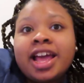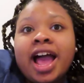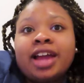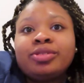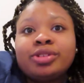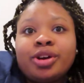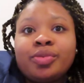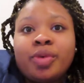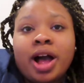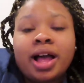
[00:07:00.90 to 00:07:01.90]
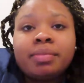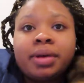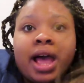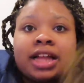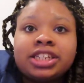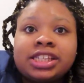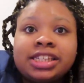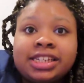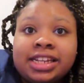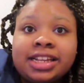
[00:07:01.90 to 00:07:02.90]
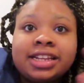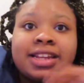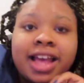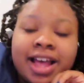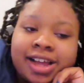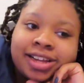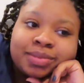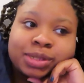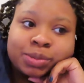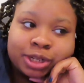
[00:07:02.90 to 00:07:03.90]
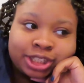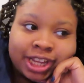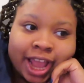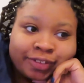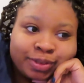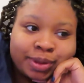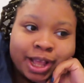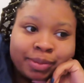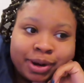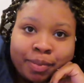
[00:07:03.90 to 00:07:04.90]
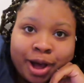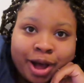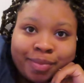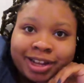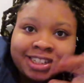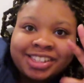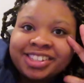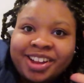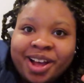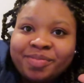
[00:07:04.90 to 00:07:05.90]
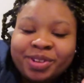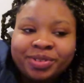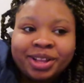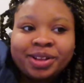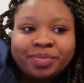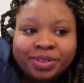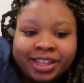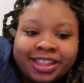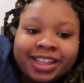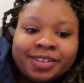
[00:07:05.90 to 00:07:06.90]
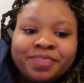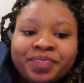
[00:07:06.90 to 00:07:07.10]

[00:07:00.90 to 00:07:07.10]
I don't know why, but I just did, um, especially after becoming a mom. I just stopped doing it completely.